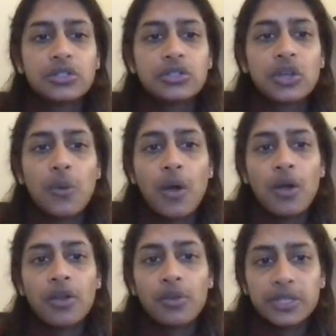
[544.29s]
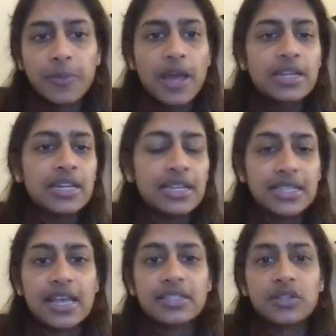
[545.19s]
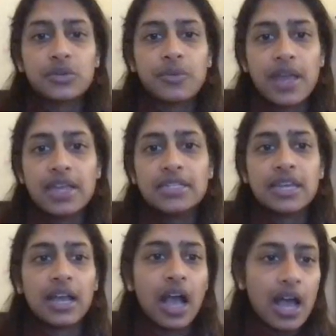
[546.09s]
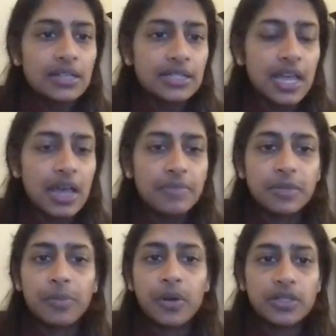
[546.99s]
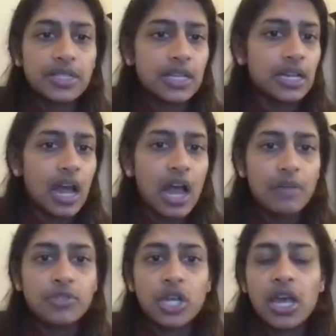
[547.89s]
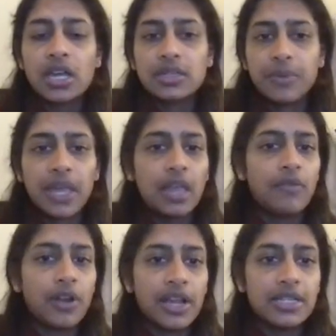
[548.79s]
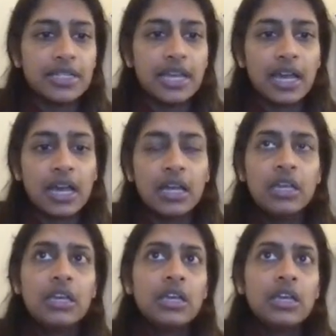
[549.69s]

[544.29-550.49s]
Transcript: So your respondent is asked to rate a concept, a person, an object, a behavior, an idea